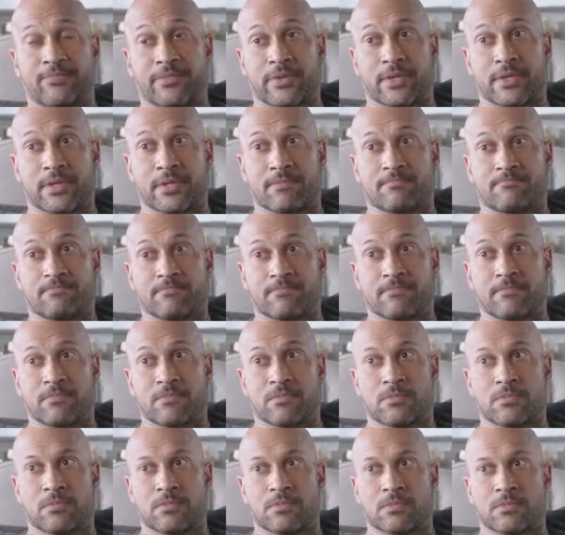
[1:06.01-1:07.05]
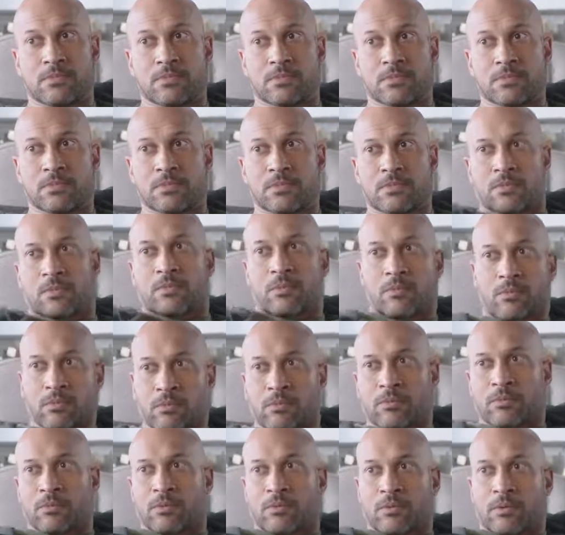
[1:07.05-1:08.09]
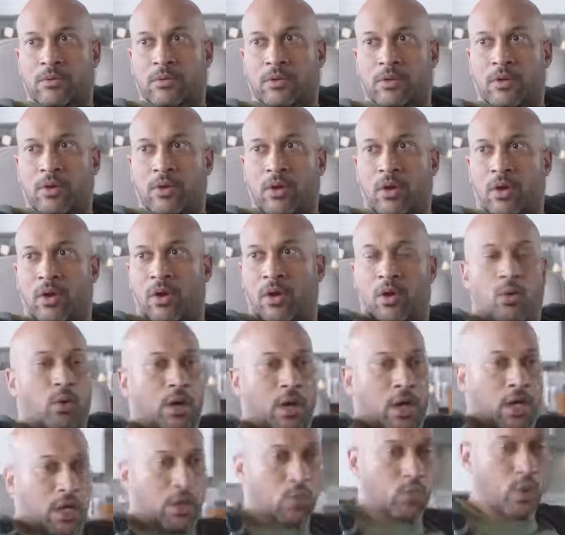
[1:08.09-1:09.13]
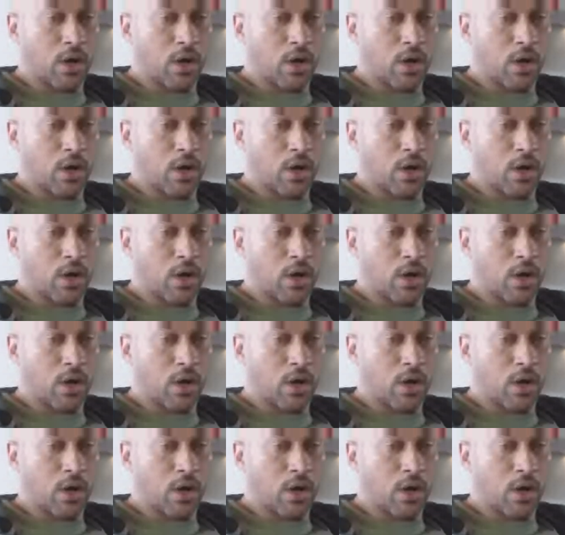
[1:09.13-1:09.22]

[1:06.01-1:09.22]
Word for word: You are out of health potions. Oh, uh,